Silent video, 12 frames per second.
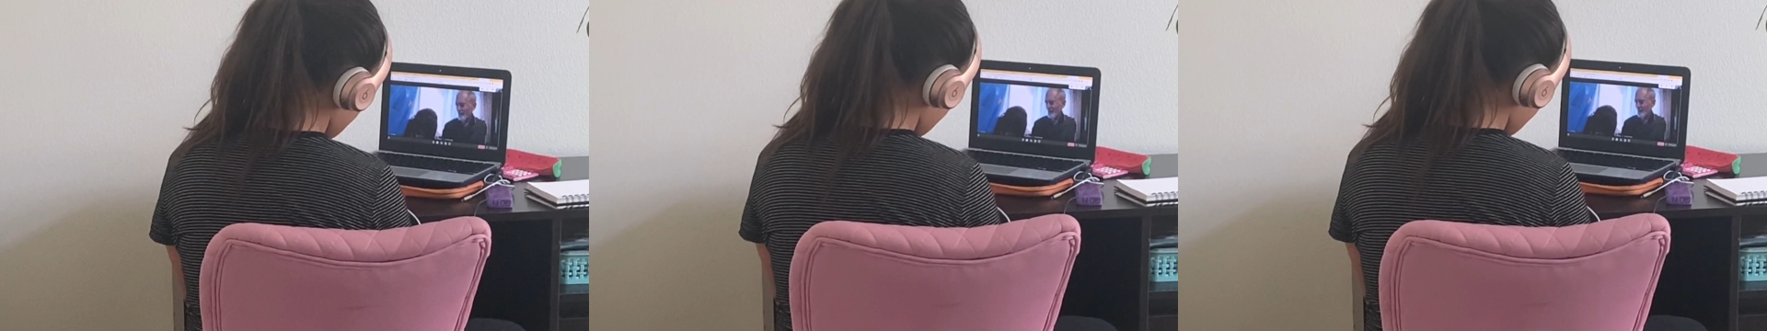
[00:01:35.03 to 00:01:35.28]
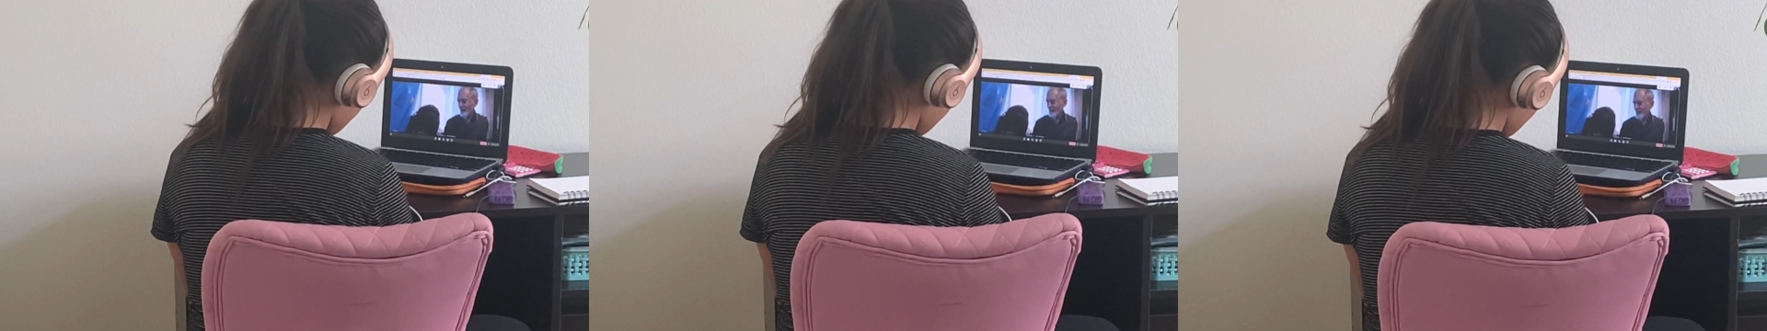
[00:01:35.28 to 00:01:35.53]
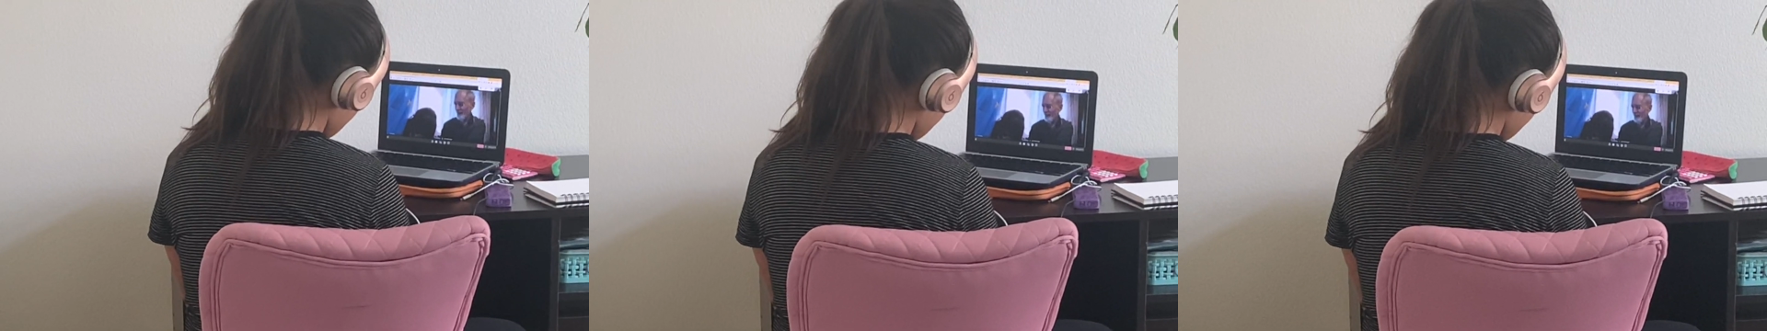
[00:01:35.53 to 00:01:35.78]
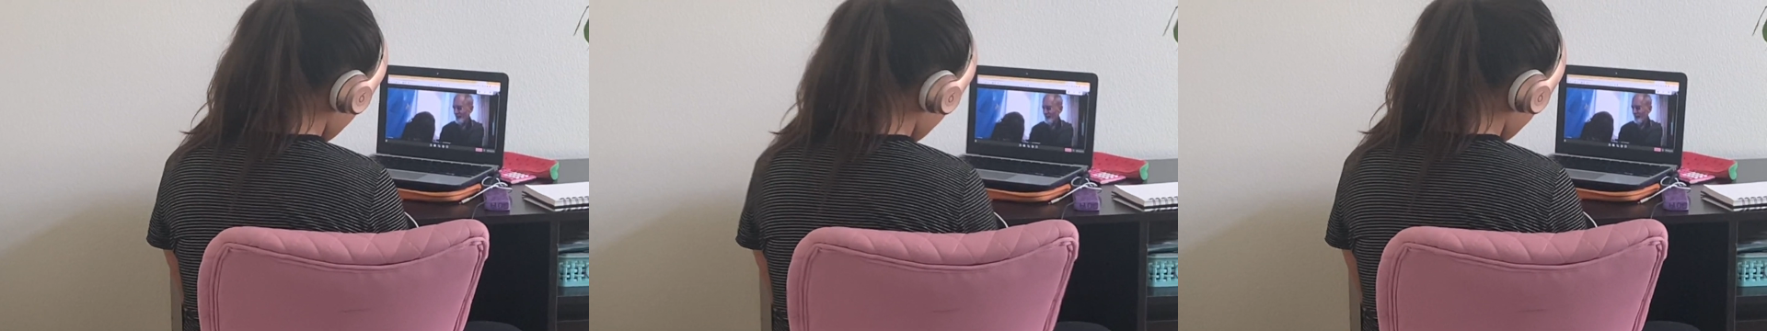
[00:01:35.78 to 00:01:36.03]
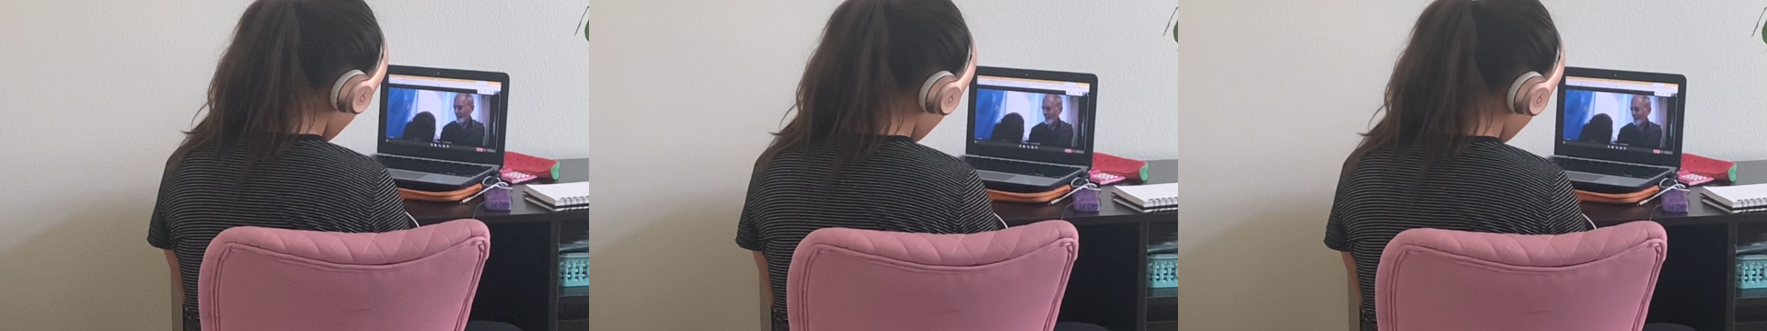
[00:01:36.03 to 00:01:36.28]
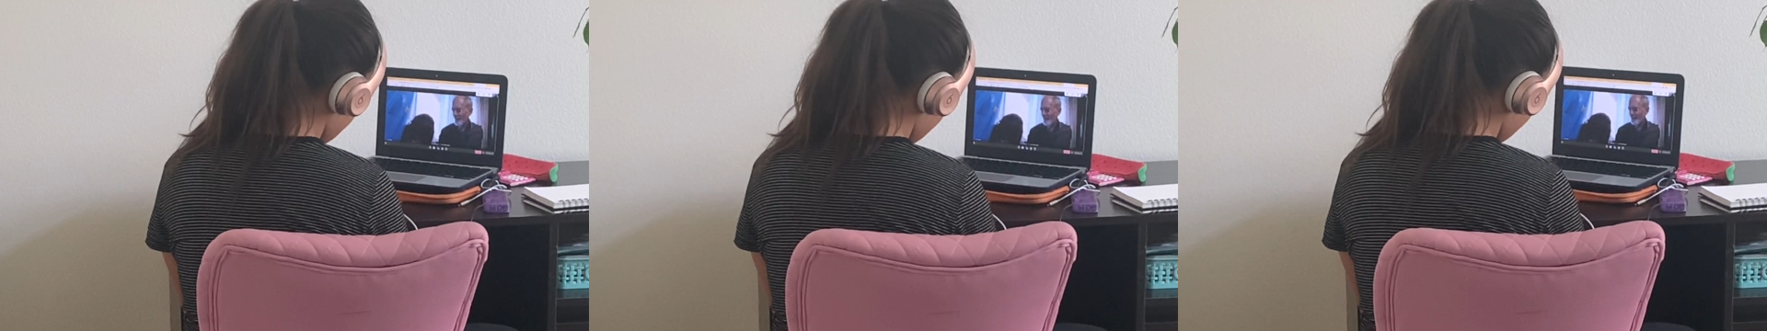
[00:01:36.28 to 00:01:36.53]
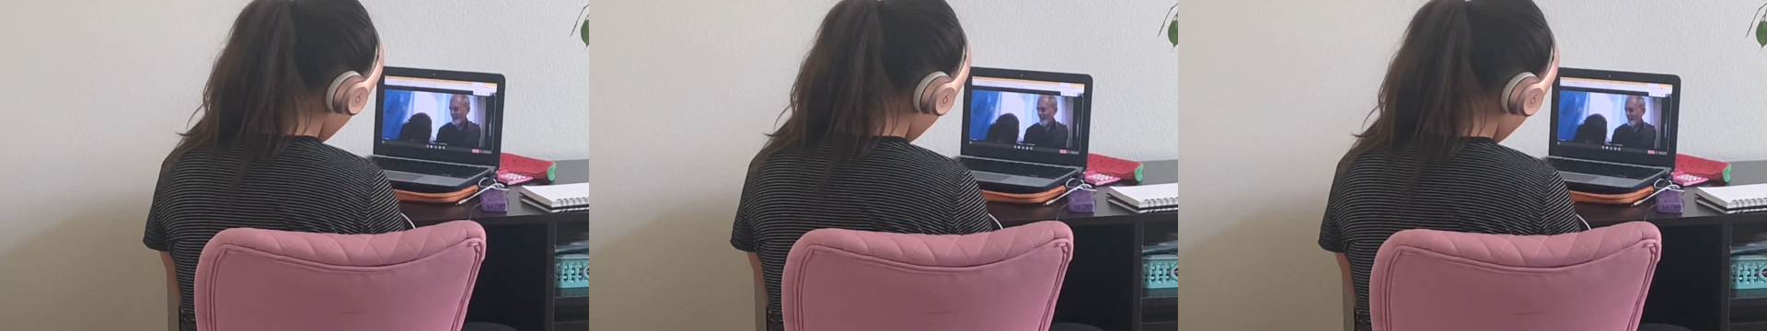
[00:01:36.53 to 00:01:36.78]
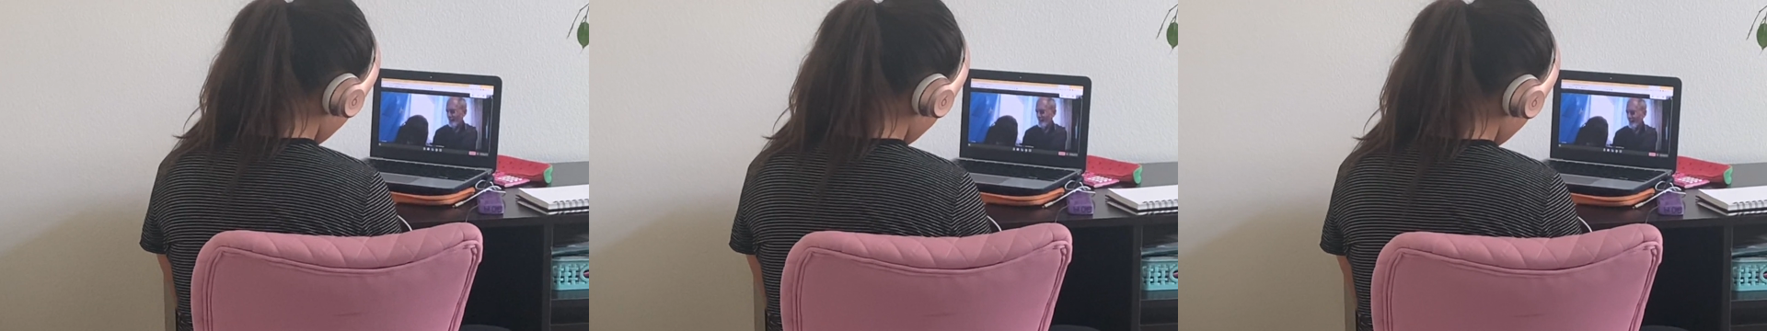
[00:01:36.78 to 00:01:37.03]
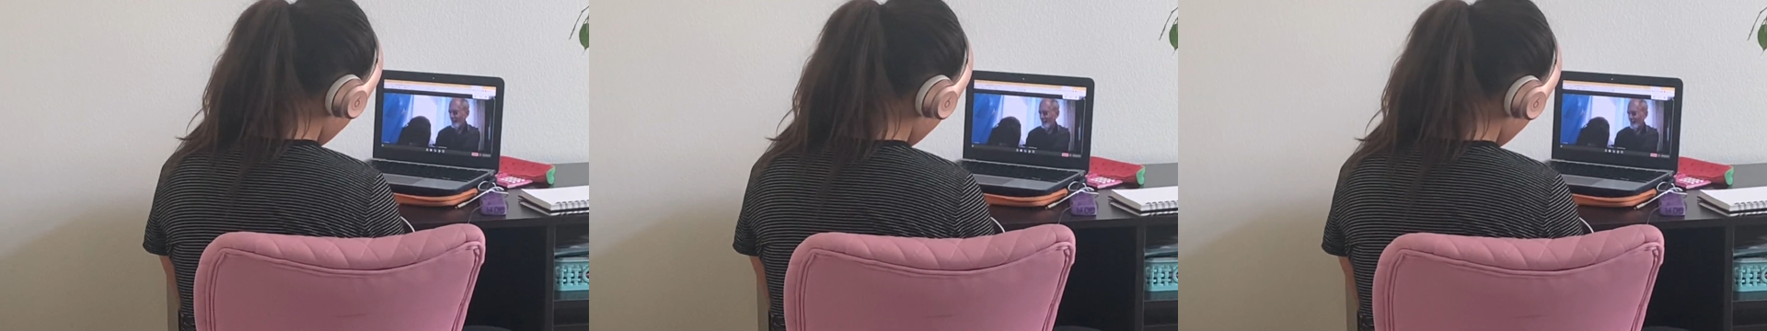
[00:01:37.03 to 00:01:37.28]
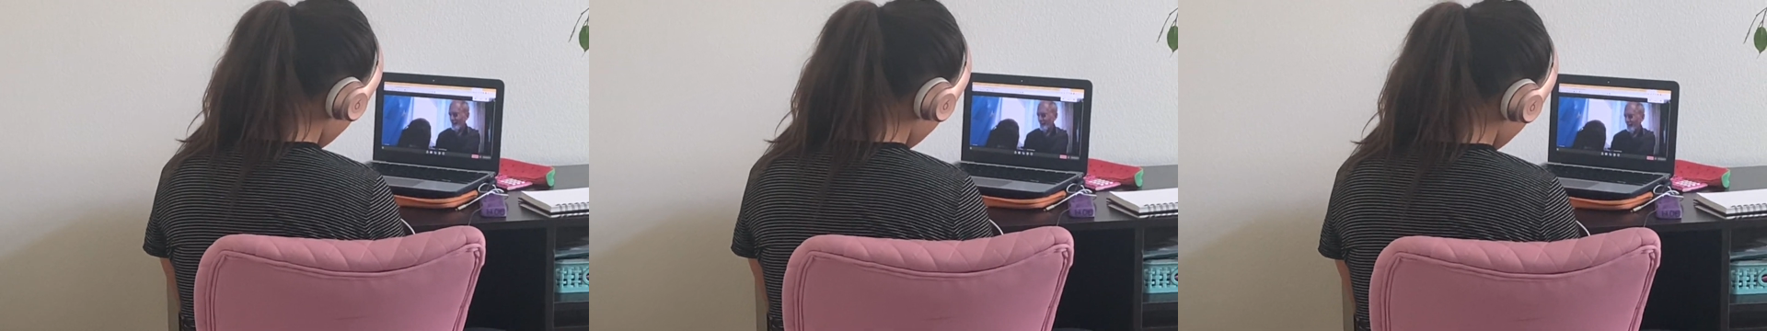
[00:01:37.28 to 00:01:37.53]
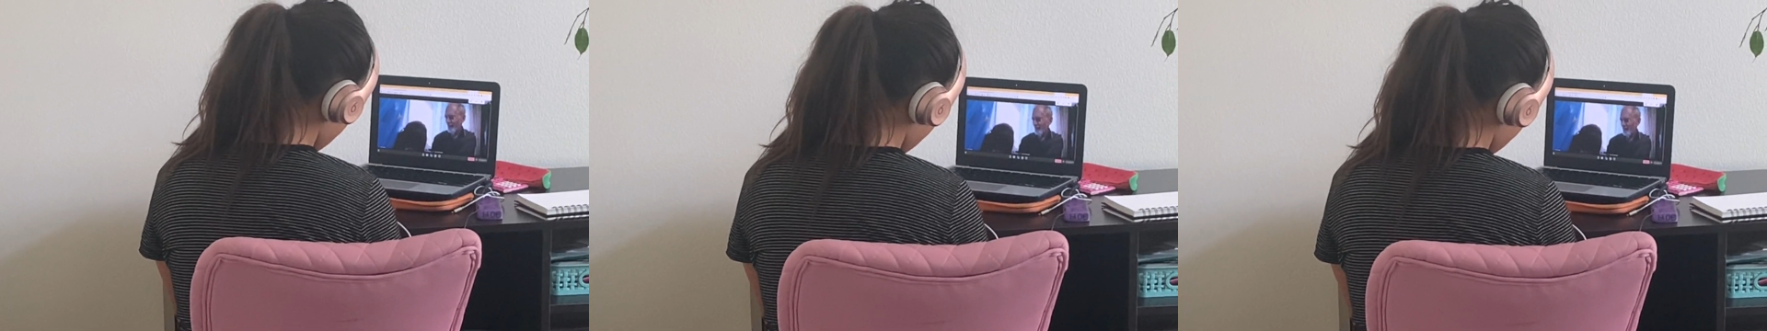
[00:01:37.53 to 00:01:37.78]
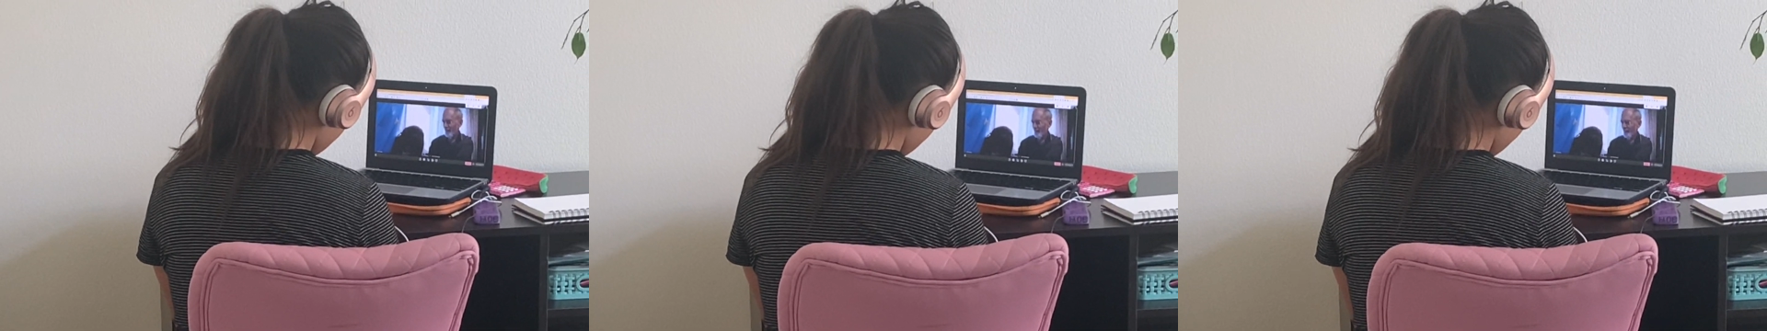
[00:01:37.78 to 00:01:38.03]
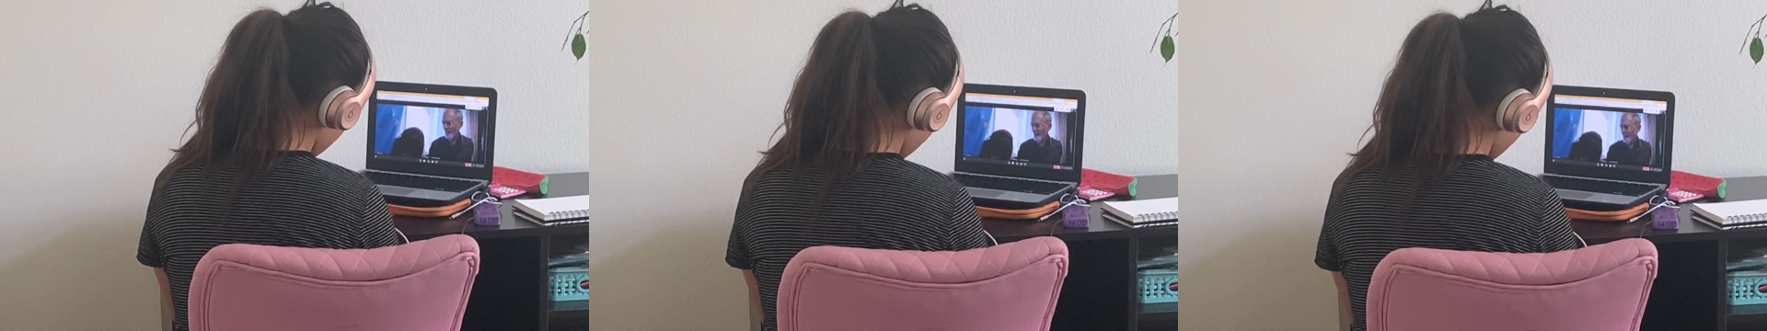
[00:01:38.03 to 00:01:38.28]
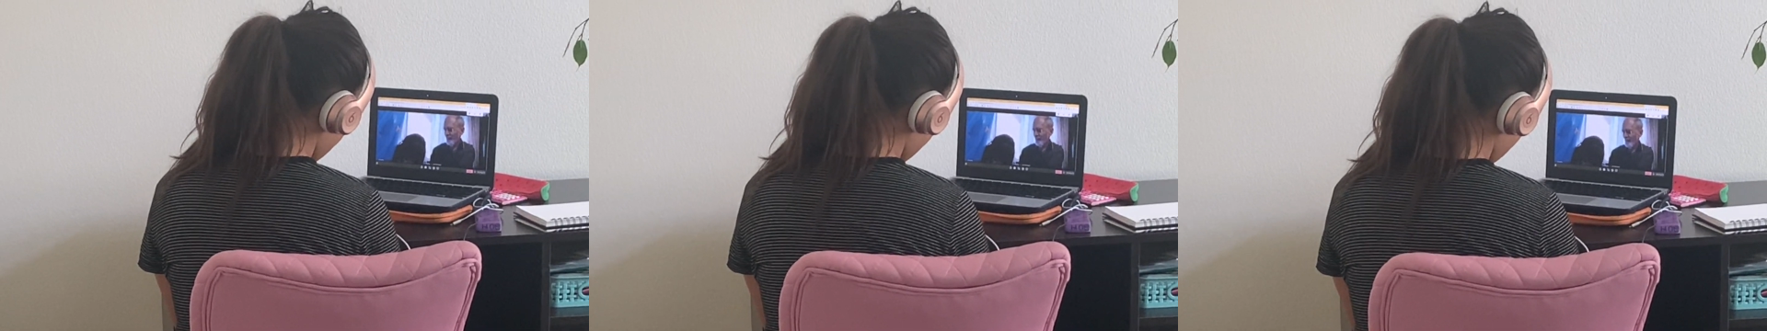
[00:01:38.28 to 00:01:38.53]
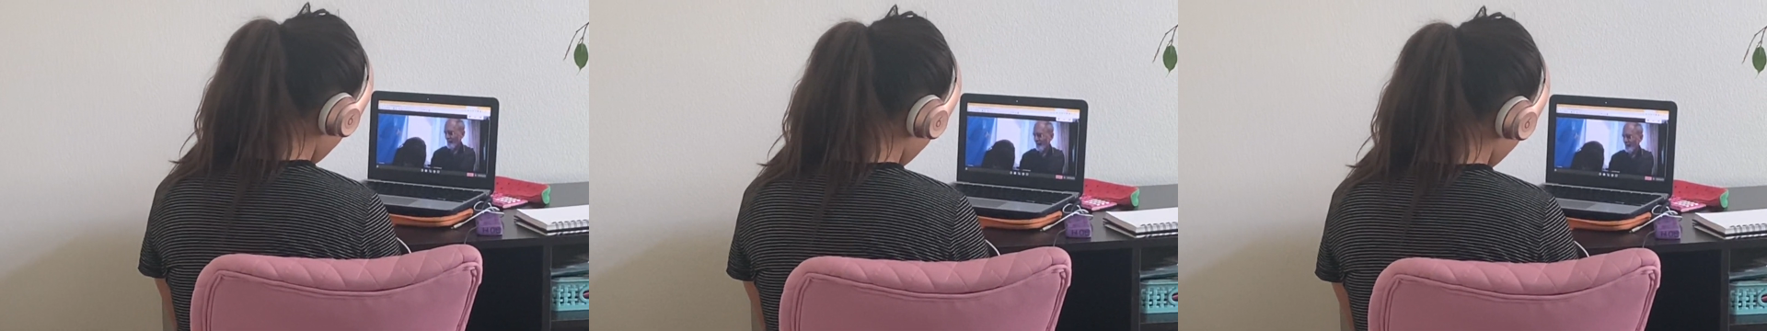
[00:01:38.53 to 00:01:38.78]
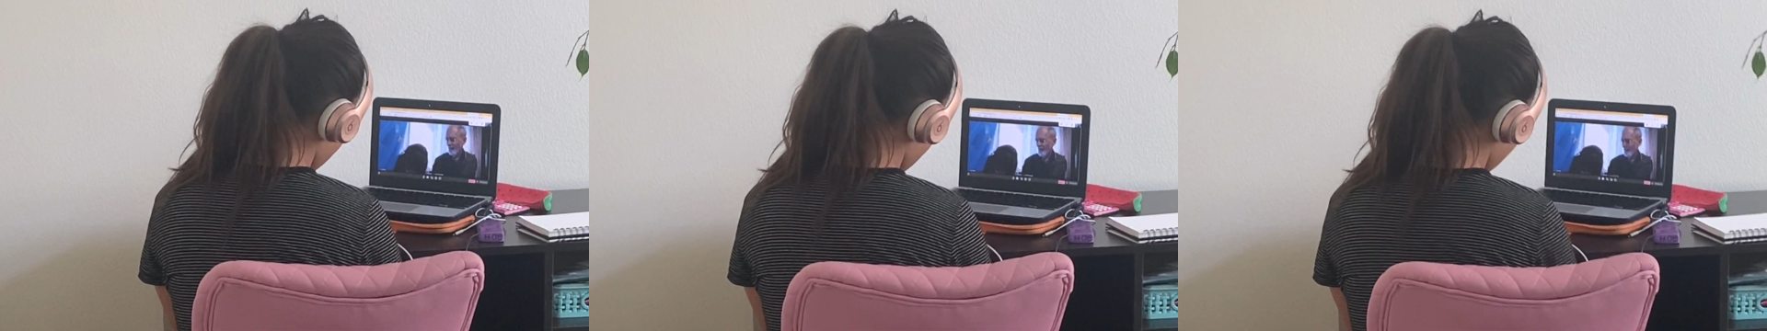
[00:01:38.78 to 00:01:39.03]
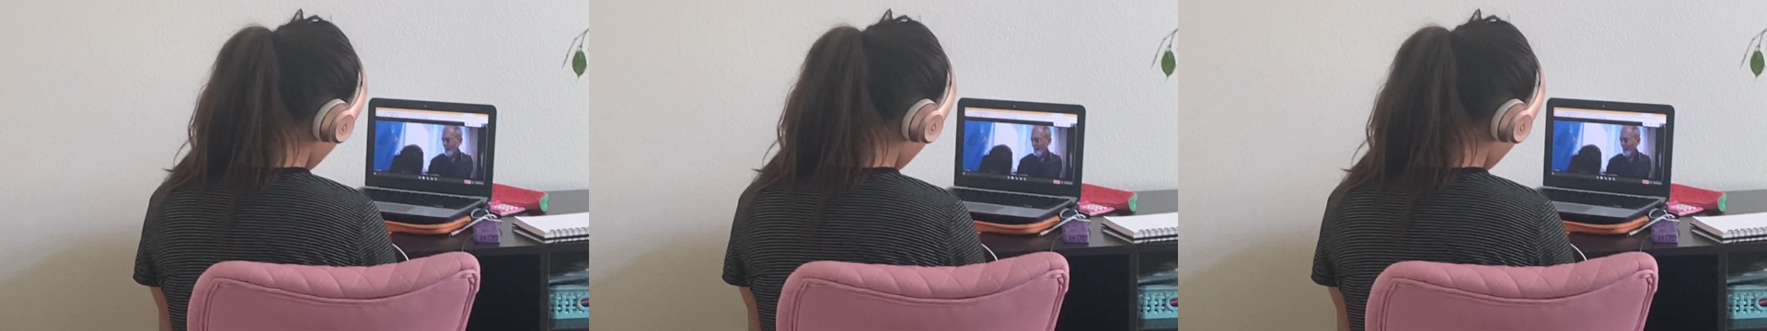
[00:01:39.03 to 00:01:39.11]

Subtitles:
(no speaker visible)